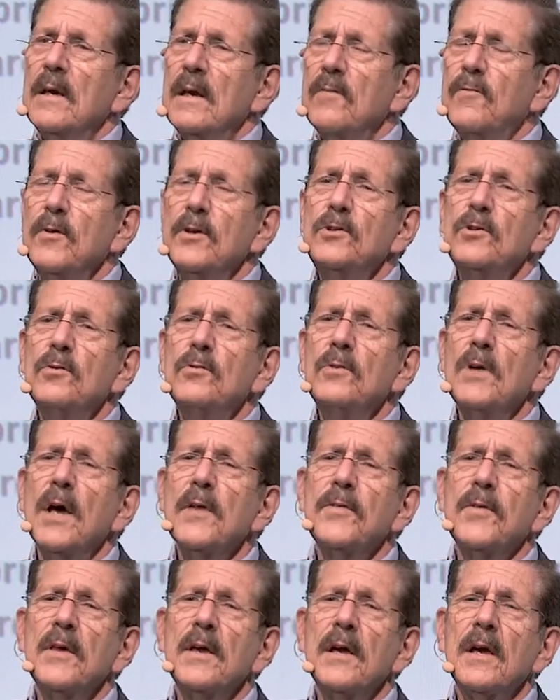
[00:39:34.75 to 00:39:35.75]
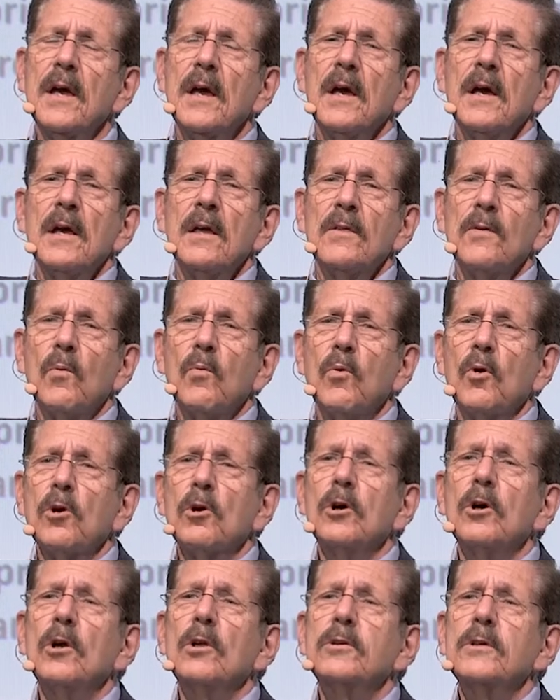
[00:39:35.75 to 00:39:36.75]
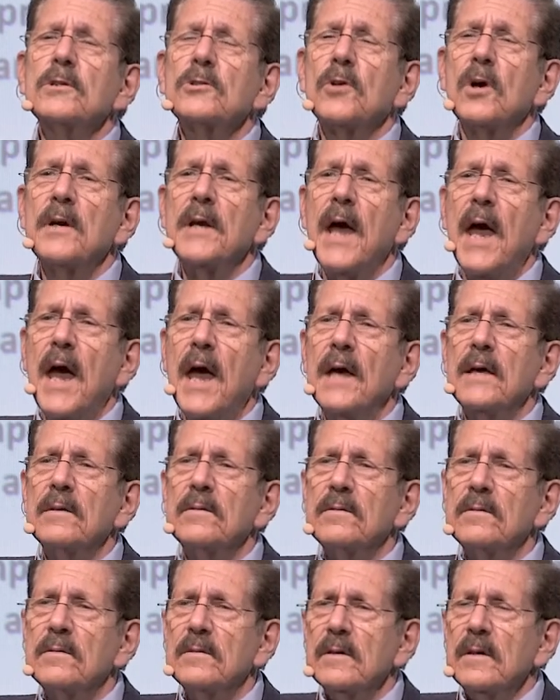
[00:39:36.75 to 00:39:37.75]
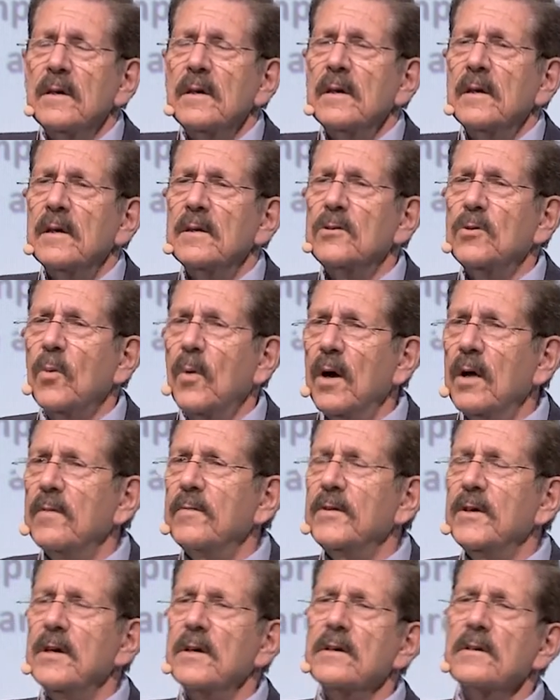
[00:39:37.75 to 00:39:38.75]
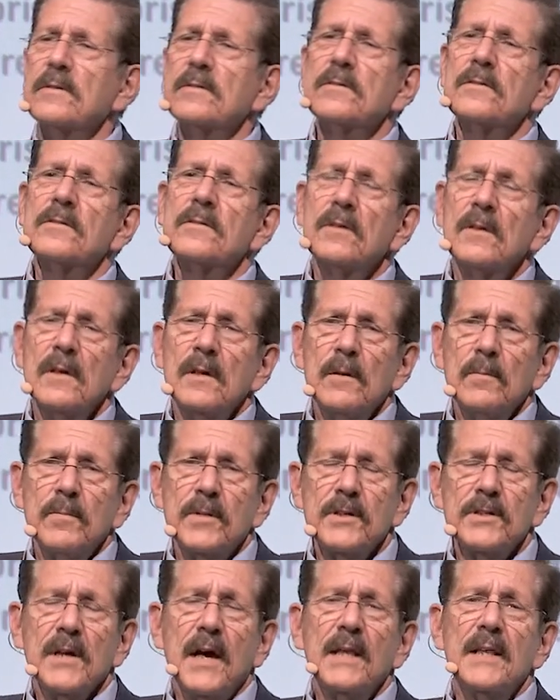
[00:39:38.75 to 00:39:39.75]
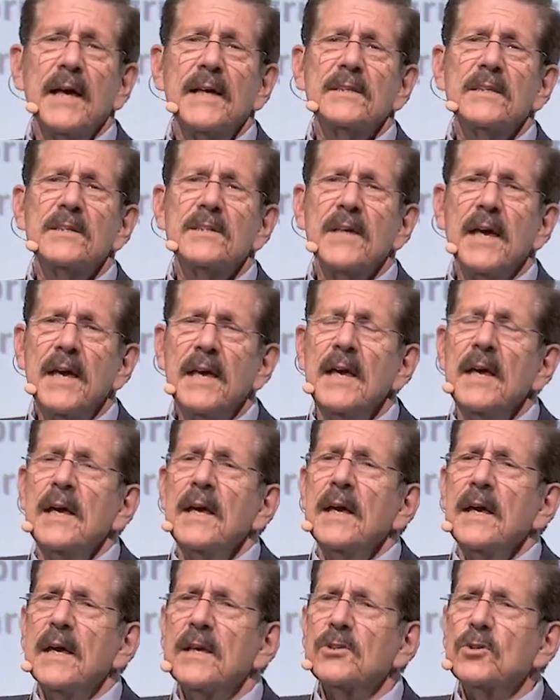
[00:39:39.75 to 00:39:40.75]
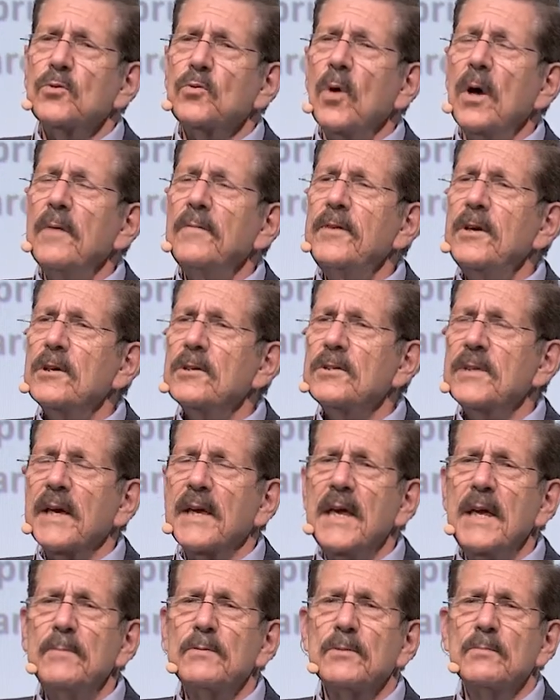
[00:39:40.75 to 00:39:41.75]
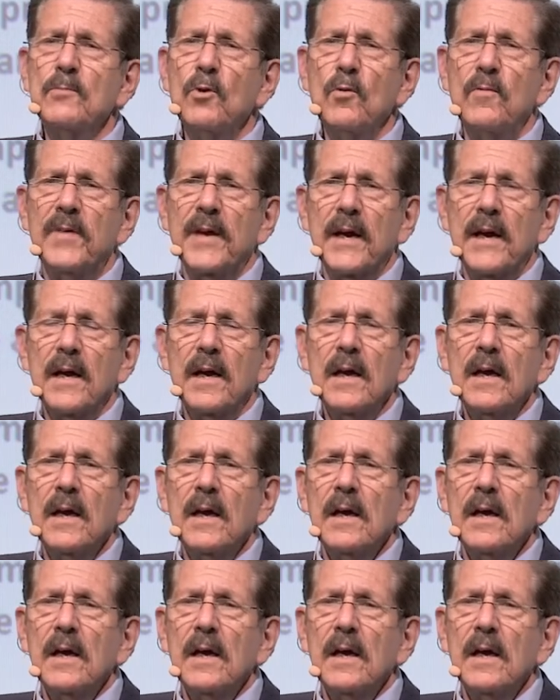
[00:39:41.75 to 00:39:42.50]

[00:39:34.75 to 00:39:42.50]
If we do nothing, the world is going to end in 12 years. But as I like to say, it's 12 years that keeps moving.